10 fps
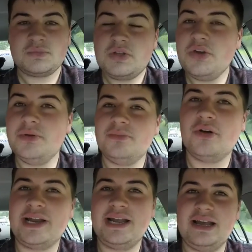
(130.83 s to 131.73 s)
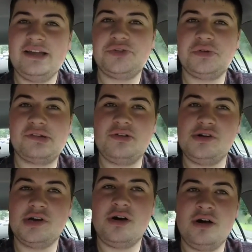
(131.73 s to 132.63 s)
Good morning guys, what's
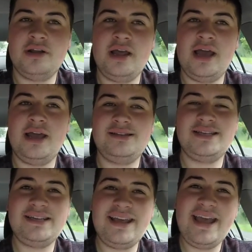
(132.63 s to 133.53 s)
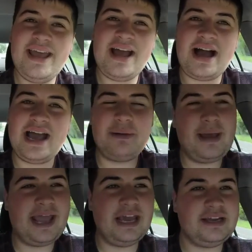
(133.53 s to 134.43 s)
going on? Today I am
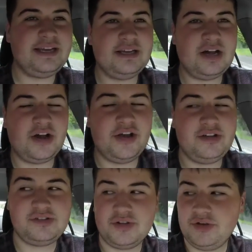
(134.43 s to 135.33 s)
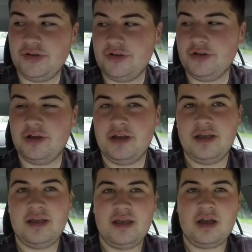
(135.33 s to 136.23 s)
heading now to
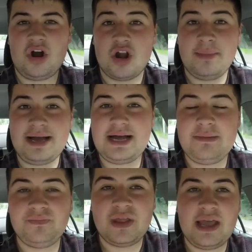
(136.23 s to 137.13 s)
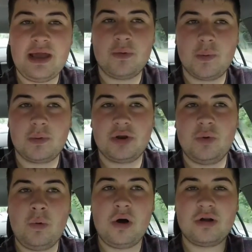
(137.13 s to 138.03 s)
Armagh, where we're going to
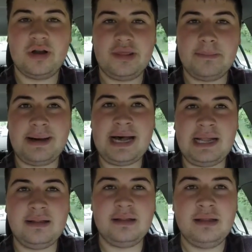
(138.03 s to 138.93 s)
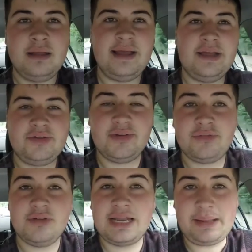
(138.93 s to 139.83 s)
walk around the mall, do a
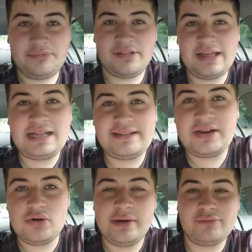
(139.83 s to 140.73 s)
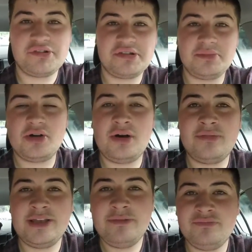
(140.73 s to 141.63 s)
few laps of that, then go in for some
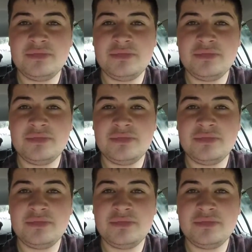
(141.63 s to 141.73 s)
coffee.